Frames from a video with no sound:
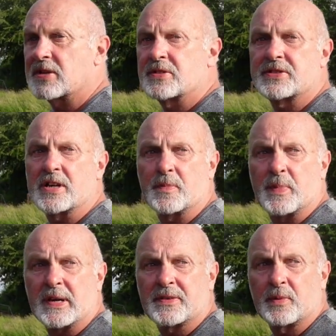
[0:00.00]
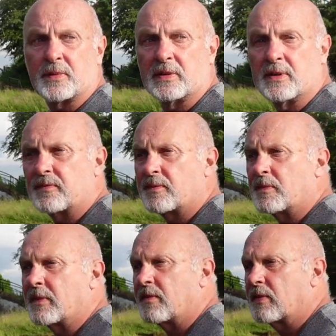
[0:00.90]
on the towpath. We've
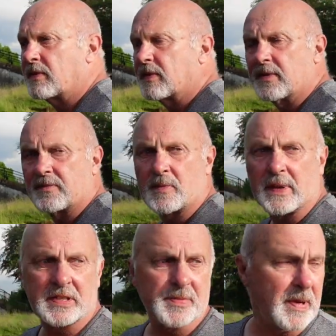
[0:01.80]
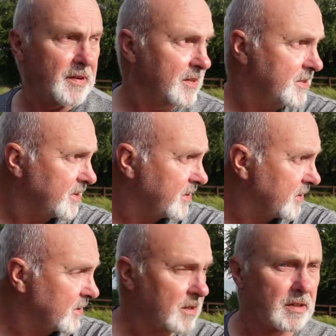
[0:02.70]
learned from experience that
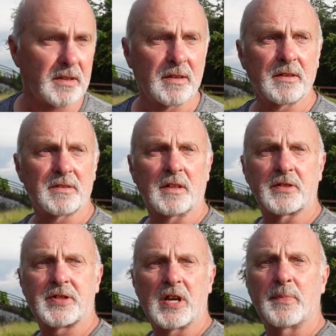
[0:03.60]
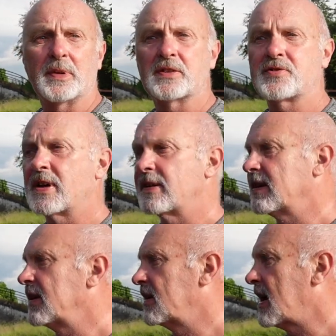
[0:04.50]
there's a lot of turbulence around
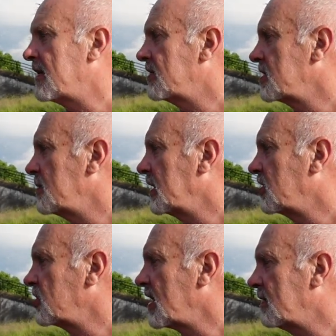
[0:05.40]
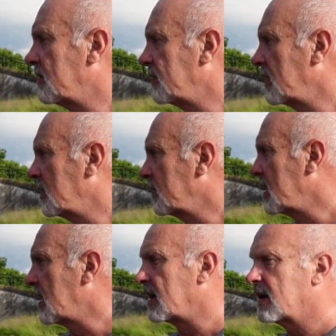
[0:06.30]
here, and there's a big shelf over
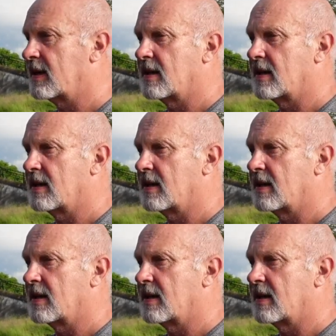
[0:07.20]
there.